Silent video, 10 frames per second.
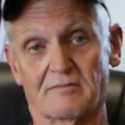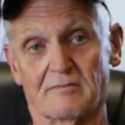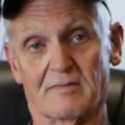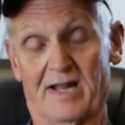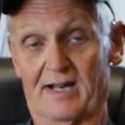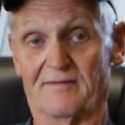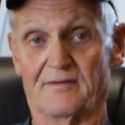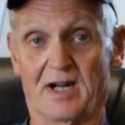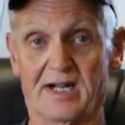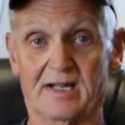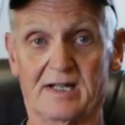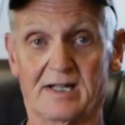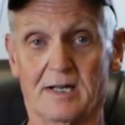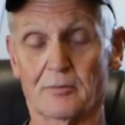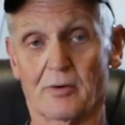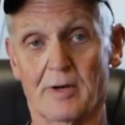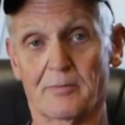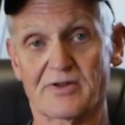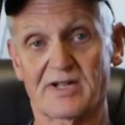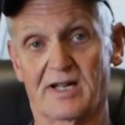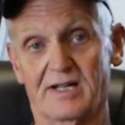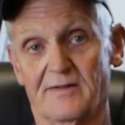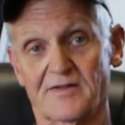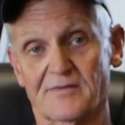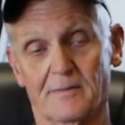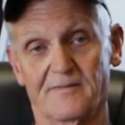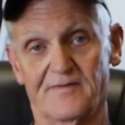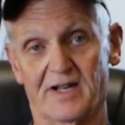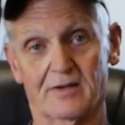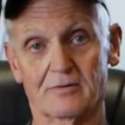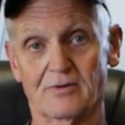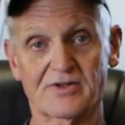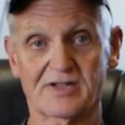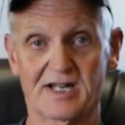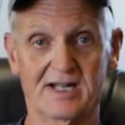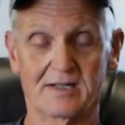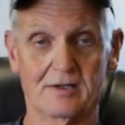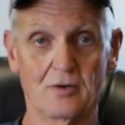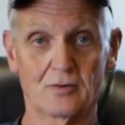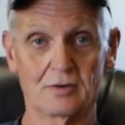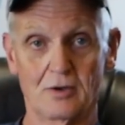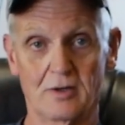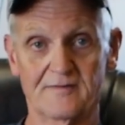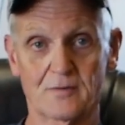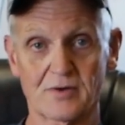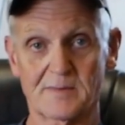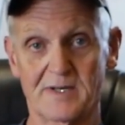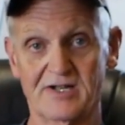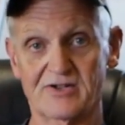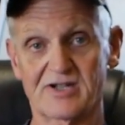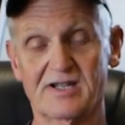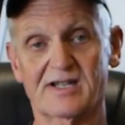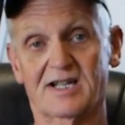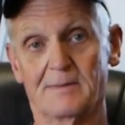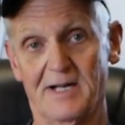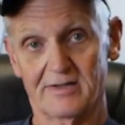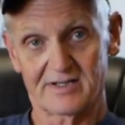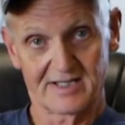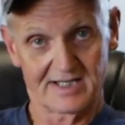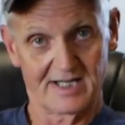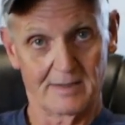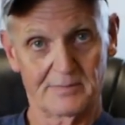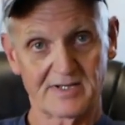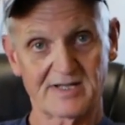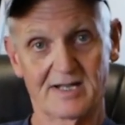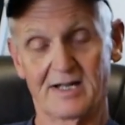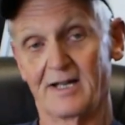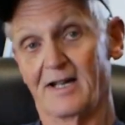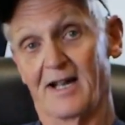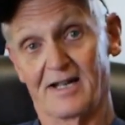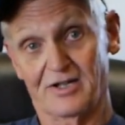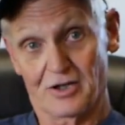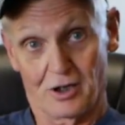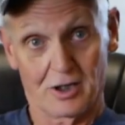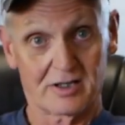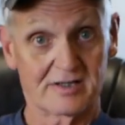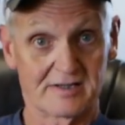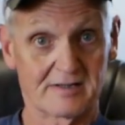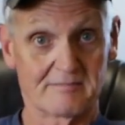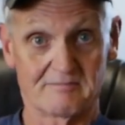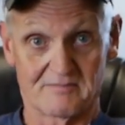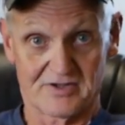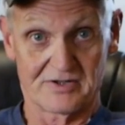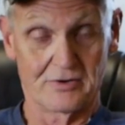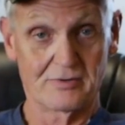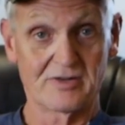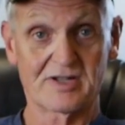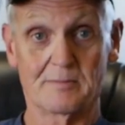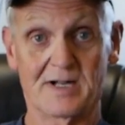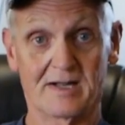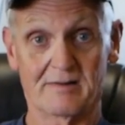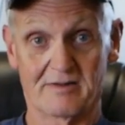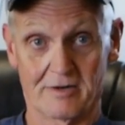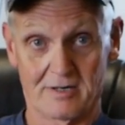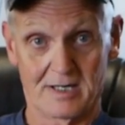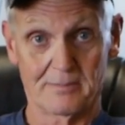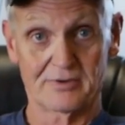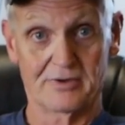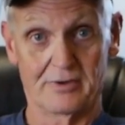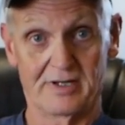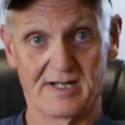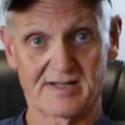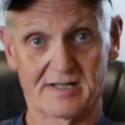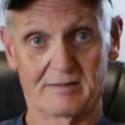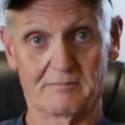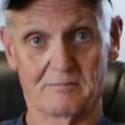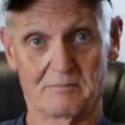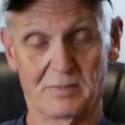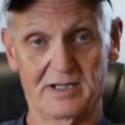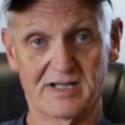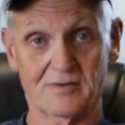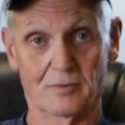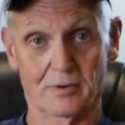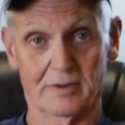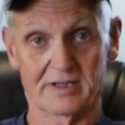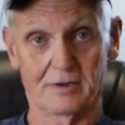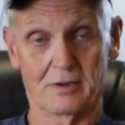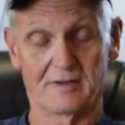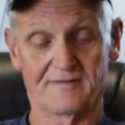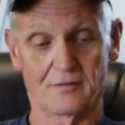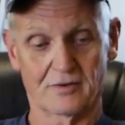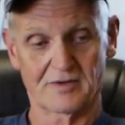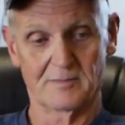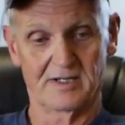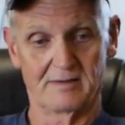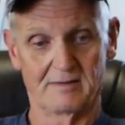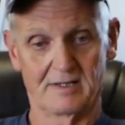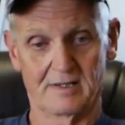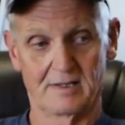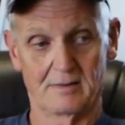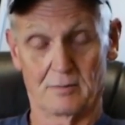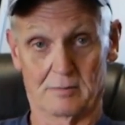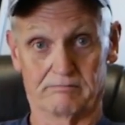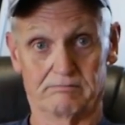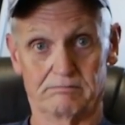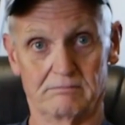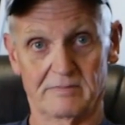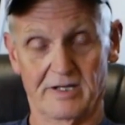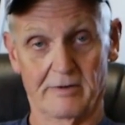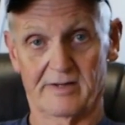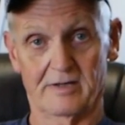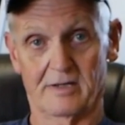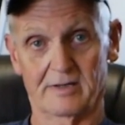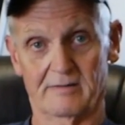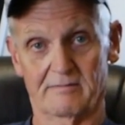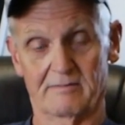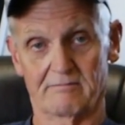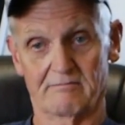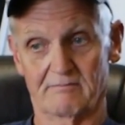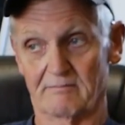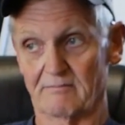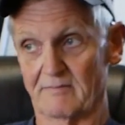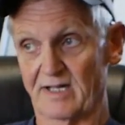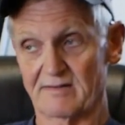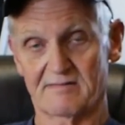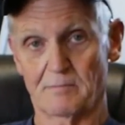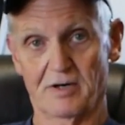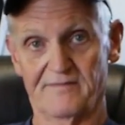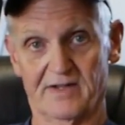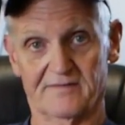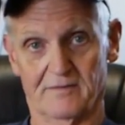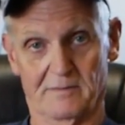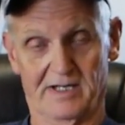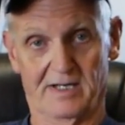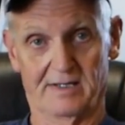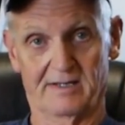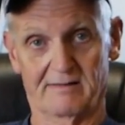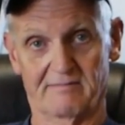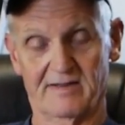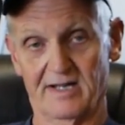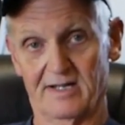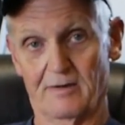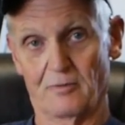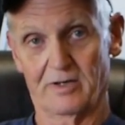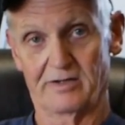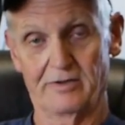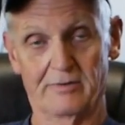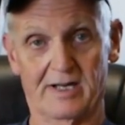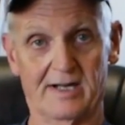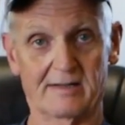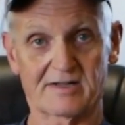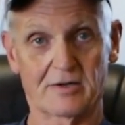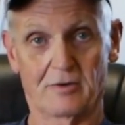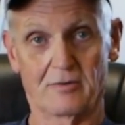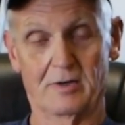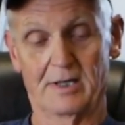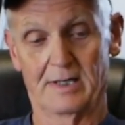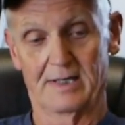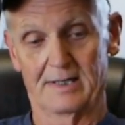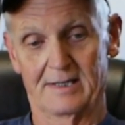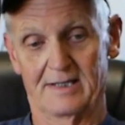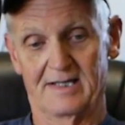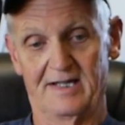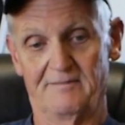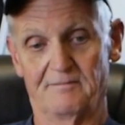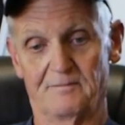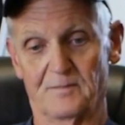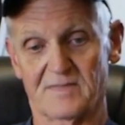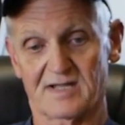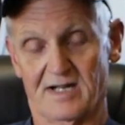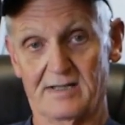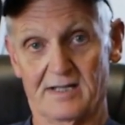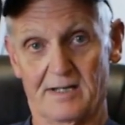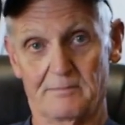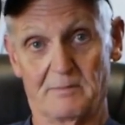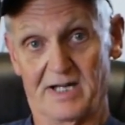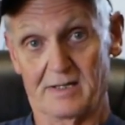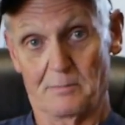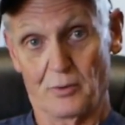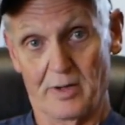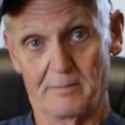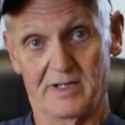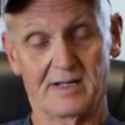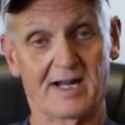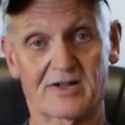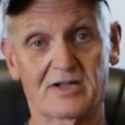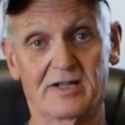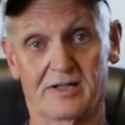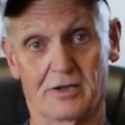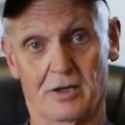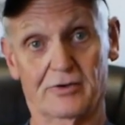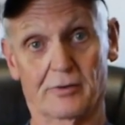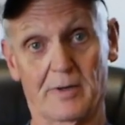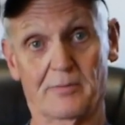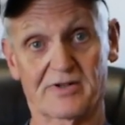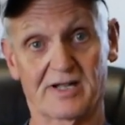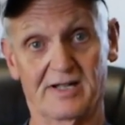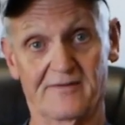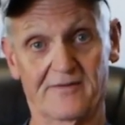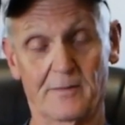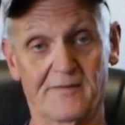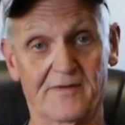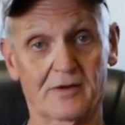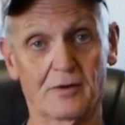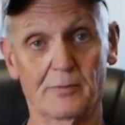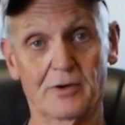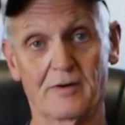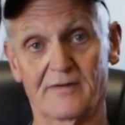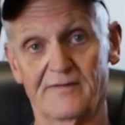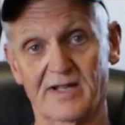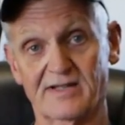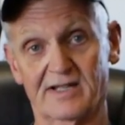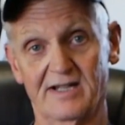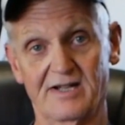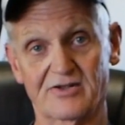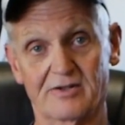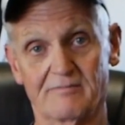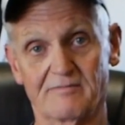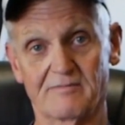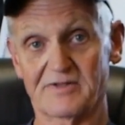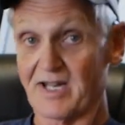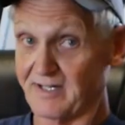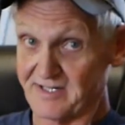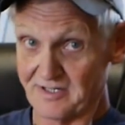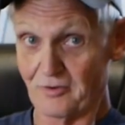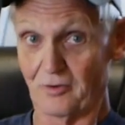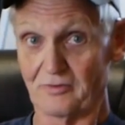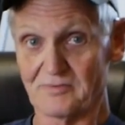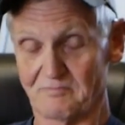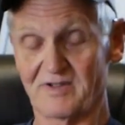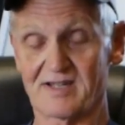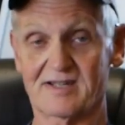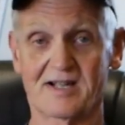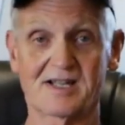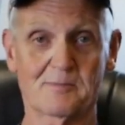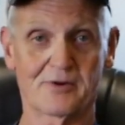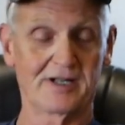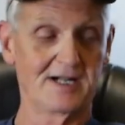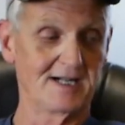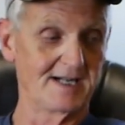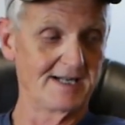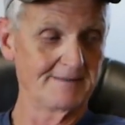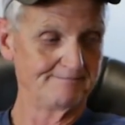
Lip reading: had invited a number of representatives from federal, state, and local law enforcement agencies to come out to the campus and talk to students about their opportunities in police work and law enforcement. Well, Gary thought, that's perfect for me. I think I want to do that. So he signed up, made an appointment actually to talk to a representative from the Federal Bureau of Investigation. Setting his goals, his sights pretty high,